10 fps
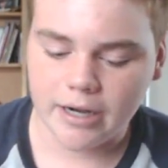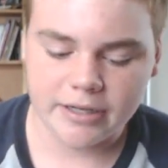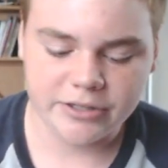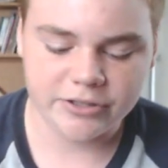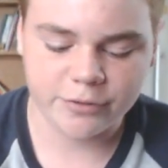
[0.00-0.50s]

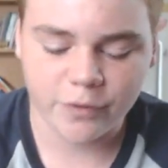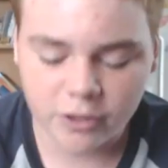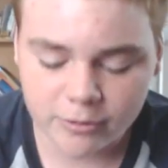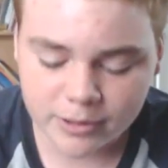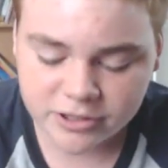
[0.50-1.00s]
you just
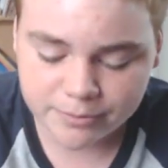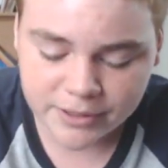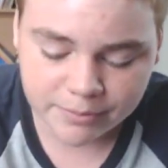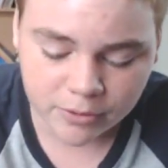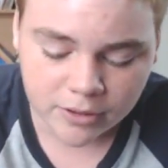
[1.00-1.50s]
follow a bunch of
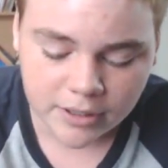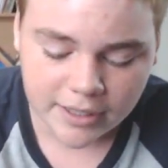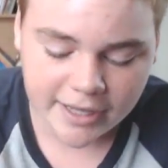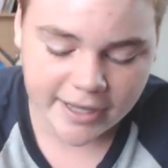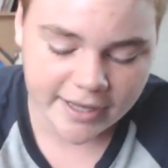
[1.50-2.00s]
people,
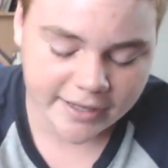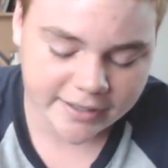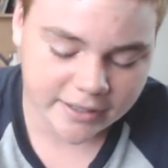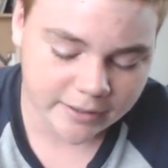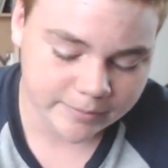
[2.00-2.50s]
and
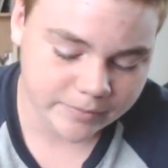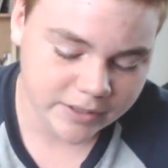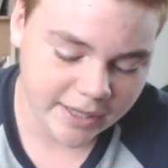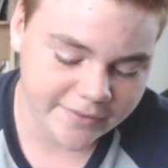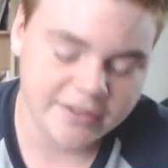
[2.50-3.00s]

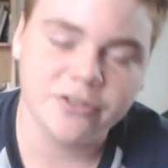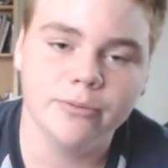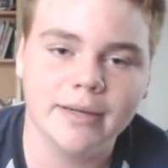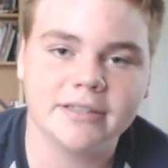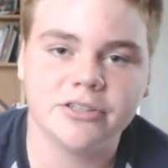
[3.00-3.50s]
then you
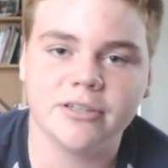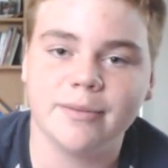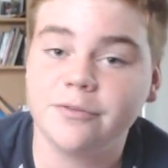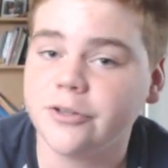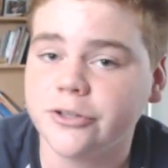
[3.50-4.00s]
message them
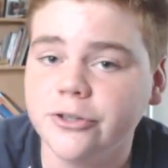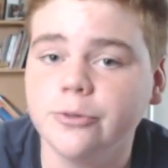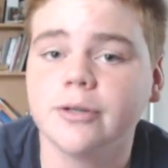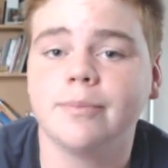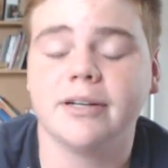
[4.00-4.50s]
if you're
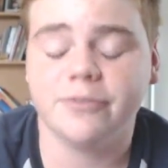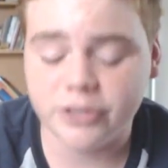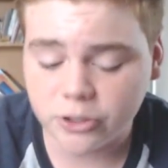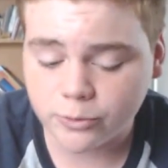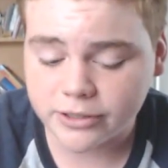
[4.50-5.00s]
newer. But if you
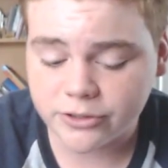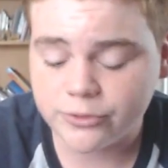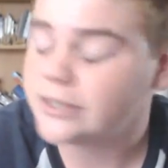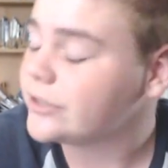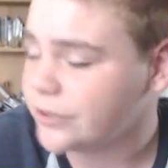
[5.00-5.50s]
don't want to do
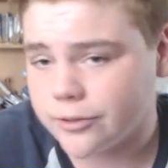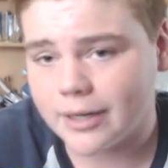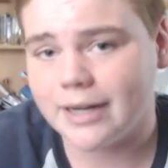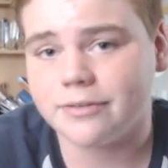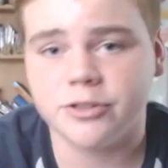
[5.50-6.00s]
it, then you don't
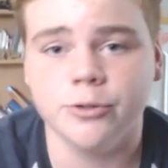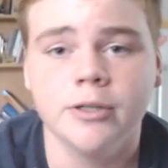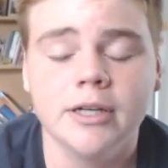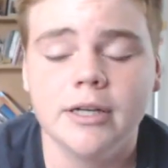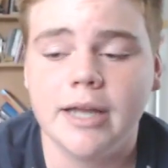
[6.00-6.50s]
have to.
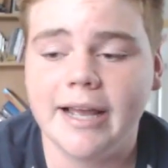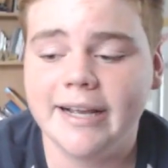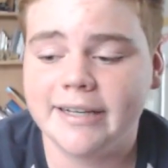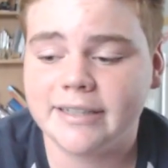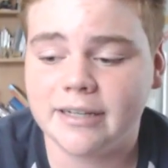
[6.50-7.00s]

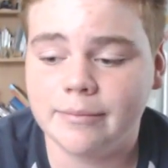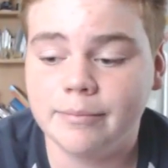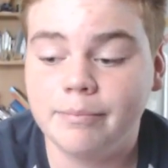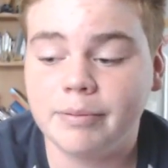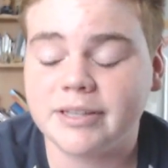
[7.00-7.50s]

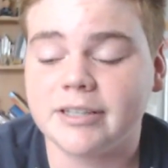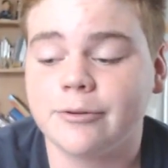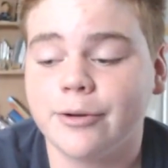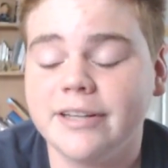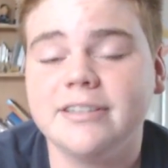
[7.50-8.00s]
But the
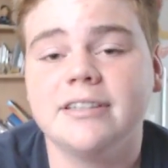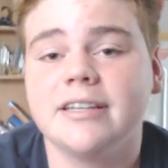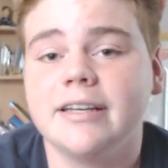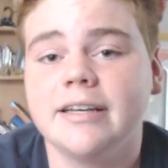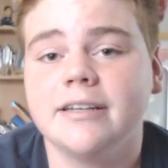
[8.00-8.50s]
crazy
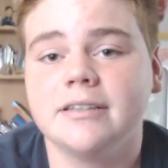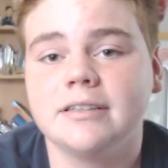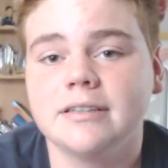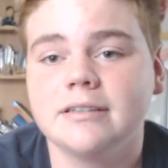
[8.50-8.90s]
thing is,